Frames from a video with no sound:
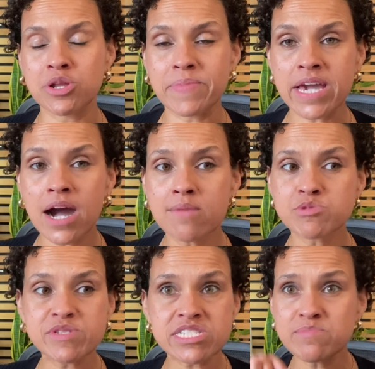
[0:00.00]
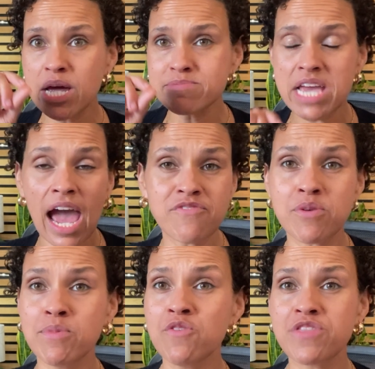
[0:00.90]
it becomes. But sometimes I have to
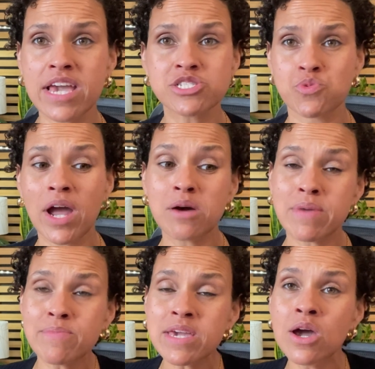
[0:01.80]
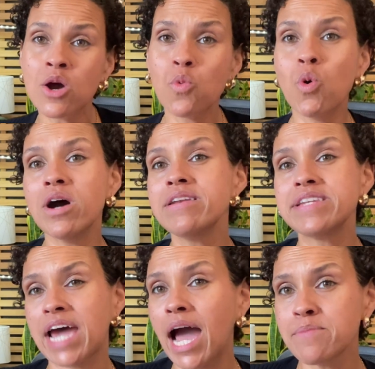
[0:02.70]
move things around. Maybe one
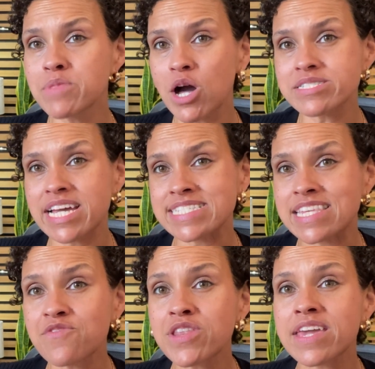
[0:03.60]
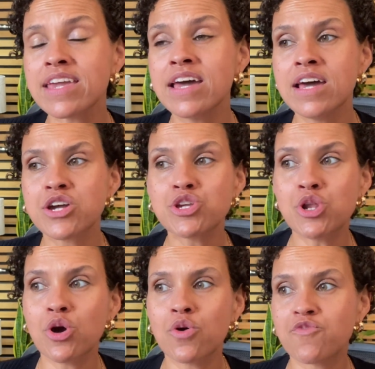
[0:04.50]
time blocked activity,
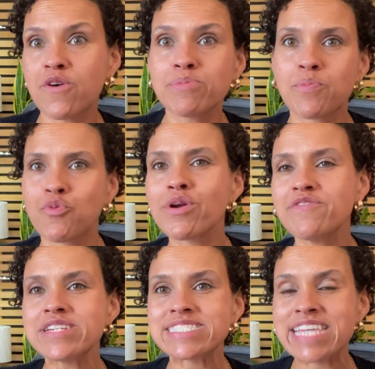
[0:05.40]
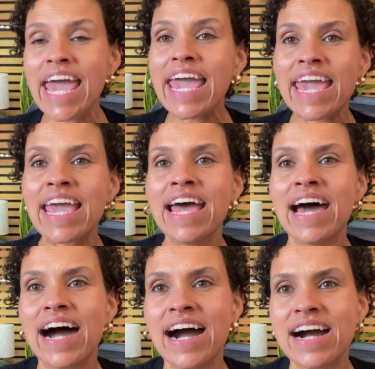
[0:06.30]
from the previous day,
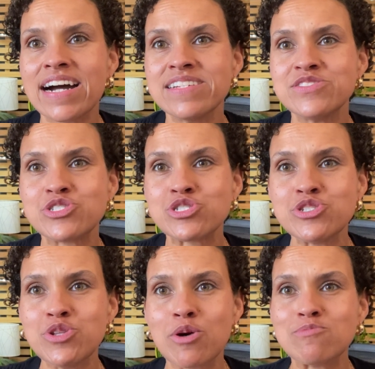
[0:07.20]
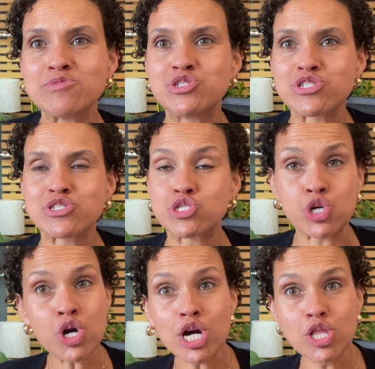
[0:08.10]
just
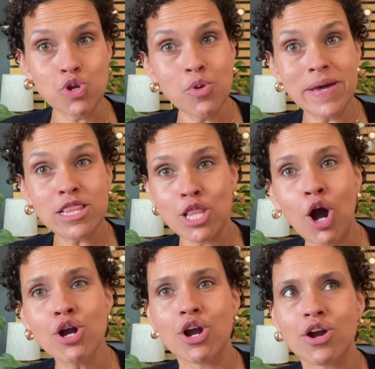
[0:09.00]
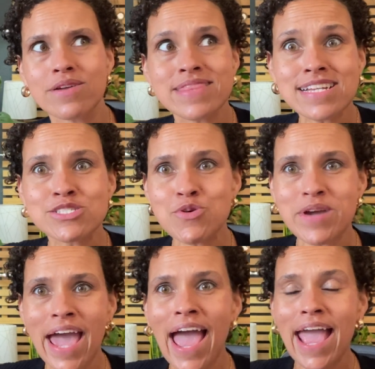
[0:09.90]
took a little bit longer. That's
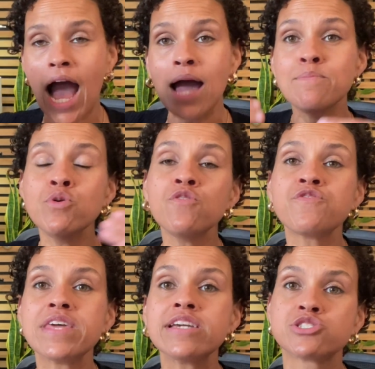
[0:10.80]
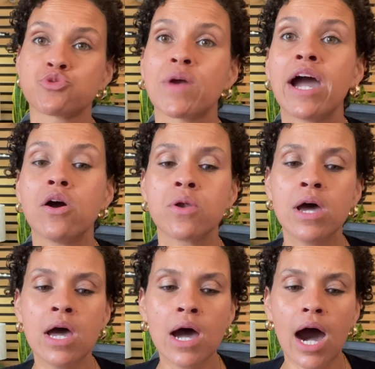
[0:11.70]
okay. I move things around.
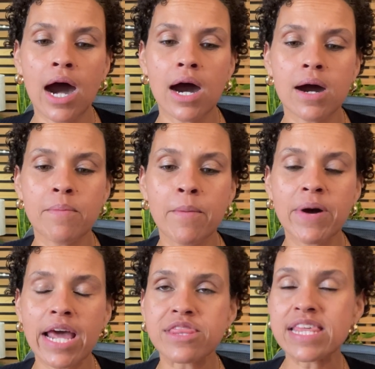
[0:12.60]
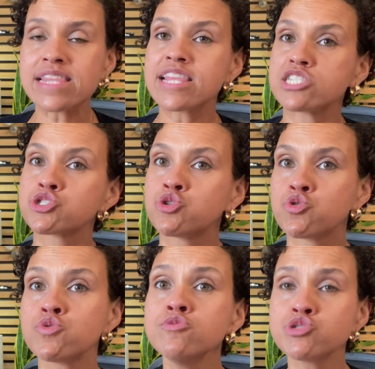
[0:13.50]
But I think that's
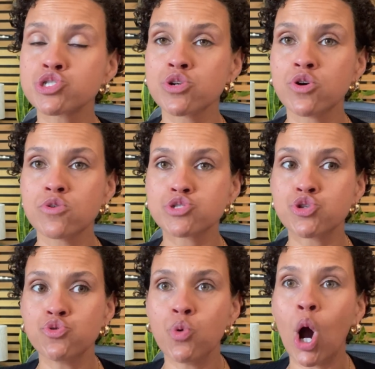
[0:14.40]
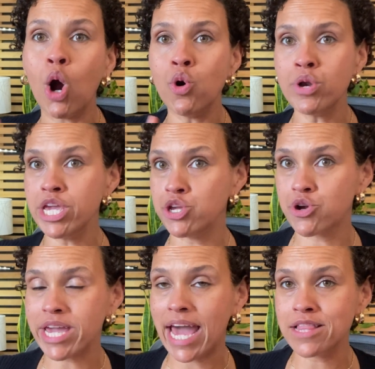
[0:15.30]
crucial to owning your
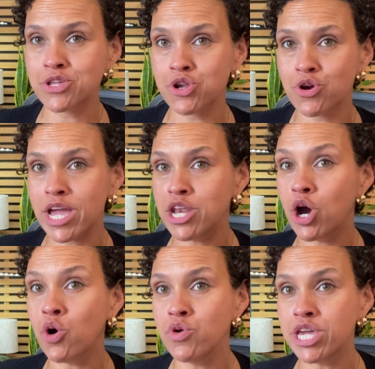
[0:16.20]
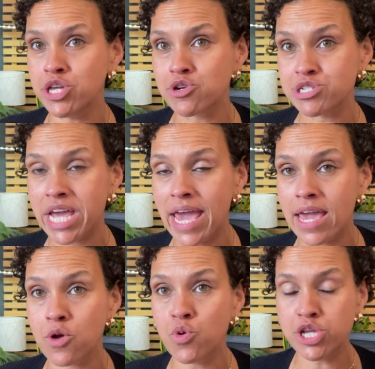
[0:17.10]
calendar and owning your
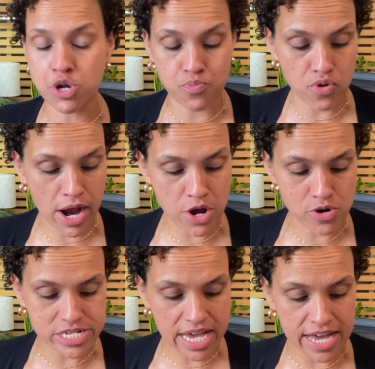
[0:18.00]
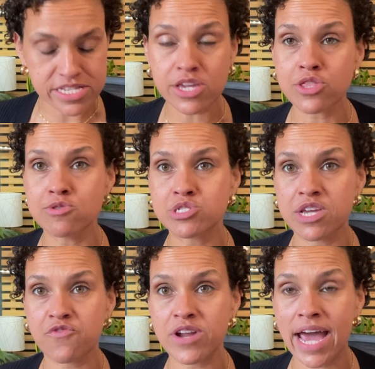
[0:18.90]
day when you're prioritizing those
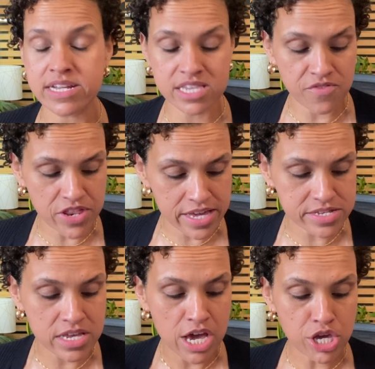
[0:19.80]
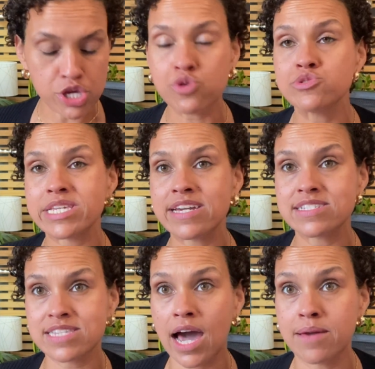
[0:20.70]
different activities using
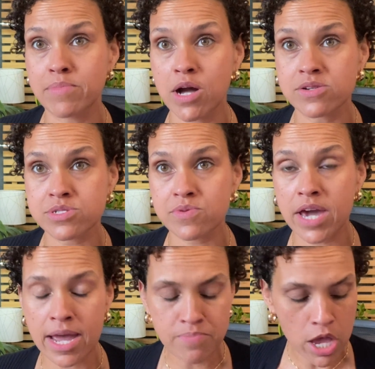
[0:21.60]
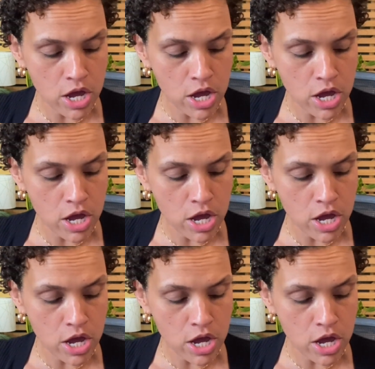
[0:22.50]
time blocks. Okay.